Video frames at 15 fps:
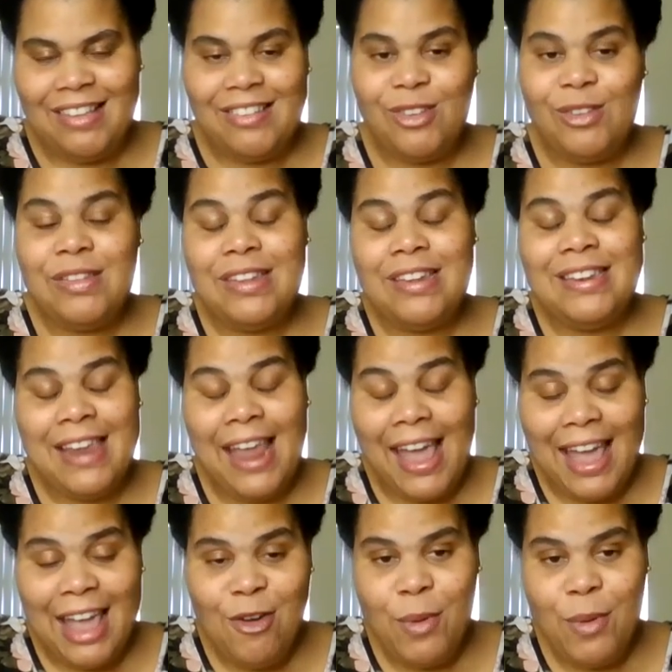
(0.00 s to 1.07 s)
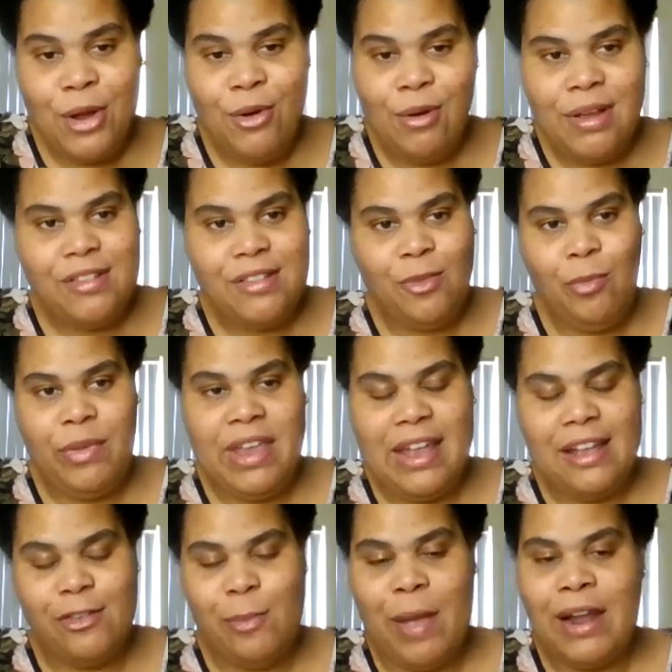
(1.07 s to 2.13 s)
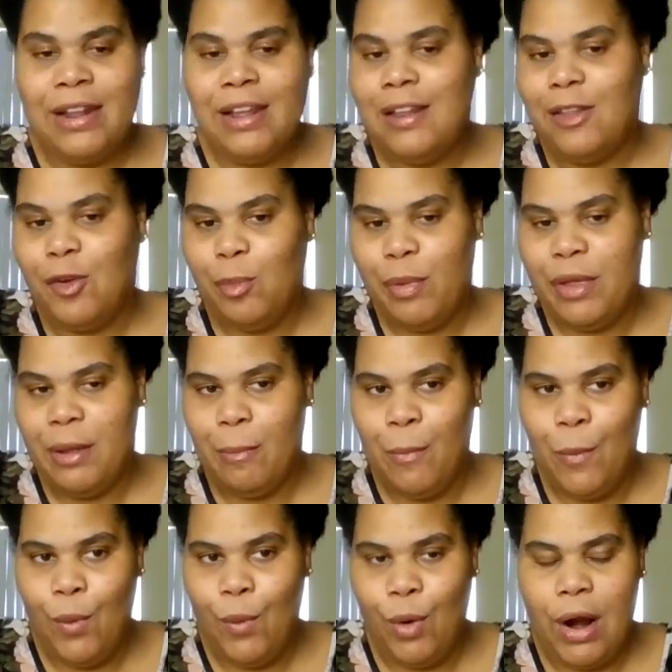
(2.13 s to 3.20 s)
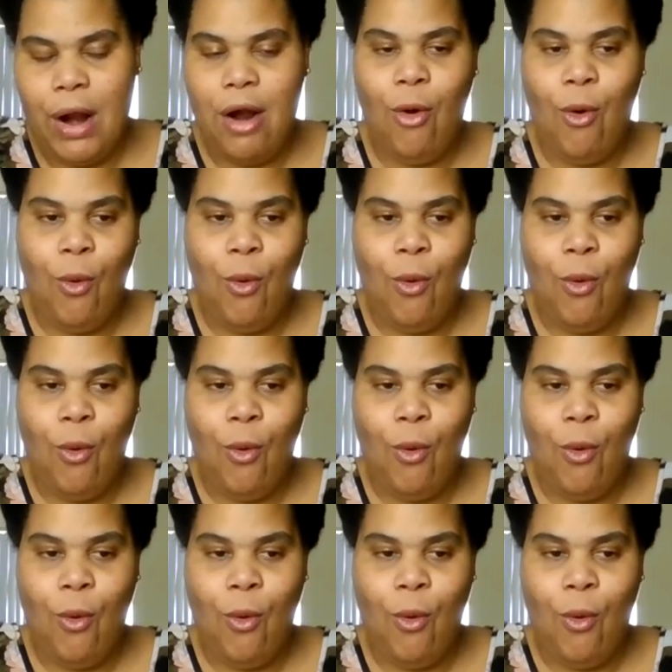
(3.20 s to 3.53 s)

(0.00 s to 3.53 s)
So today we're going to be expounding a little bit more